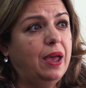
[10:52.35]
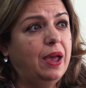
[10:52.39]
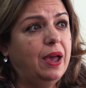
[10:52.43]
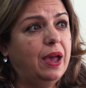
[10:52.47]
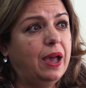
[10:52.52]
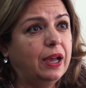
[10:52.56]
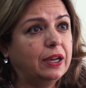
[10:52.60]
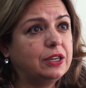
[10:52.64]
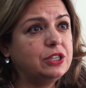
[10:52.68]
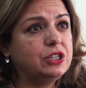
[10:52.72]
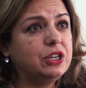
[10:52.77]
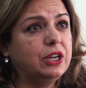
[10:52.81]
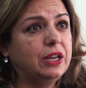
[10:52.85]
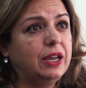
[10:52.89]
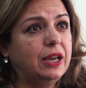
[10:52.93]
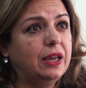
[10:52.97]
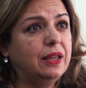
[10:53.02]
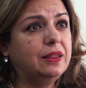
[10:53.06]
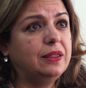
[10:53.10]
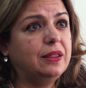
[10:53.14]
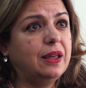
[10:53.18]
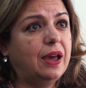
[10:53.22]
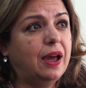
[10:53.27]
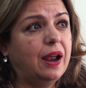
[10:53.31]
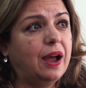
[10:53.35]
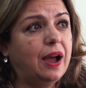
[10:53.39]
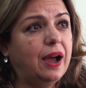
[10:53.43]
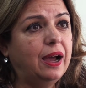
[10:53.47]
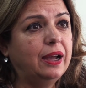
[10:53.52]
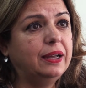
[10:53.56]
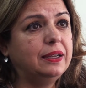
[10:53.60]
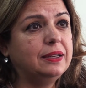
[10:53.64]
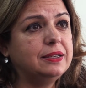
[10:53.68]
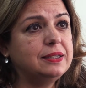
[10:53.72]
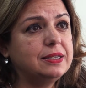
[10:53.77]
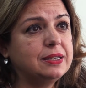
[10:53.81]
actually get the
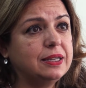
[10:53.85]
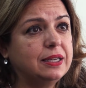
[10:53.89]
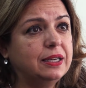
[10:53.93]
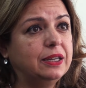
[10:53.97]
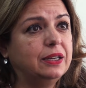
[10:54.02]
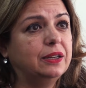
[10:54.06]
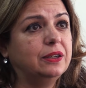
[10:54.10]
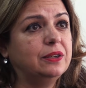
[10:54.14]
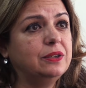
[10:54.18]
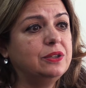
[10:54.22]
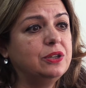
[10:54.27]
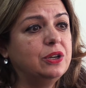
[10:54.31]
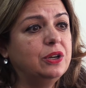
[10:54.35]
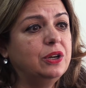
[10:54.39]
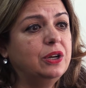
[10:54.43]
high-skilled